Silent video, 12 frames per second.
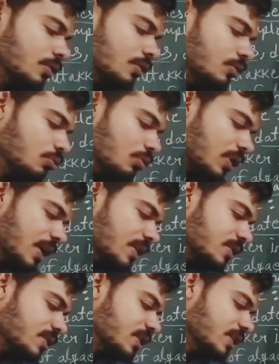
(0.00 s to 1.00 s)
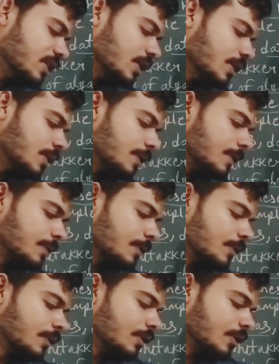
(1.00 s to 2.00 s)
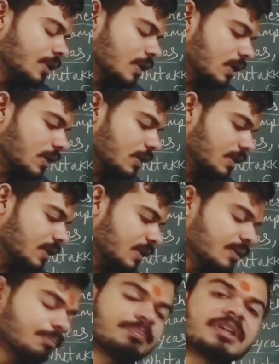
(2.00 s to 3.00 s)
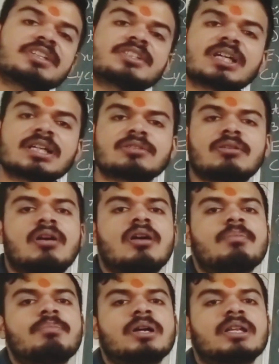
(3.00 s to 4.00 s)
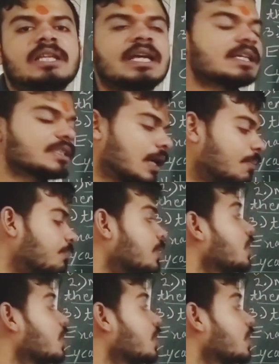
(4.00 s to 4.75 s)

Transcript: you can see the pictures of the example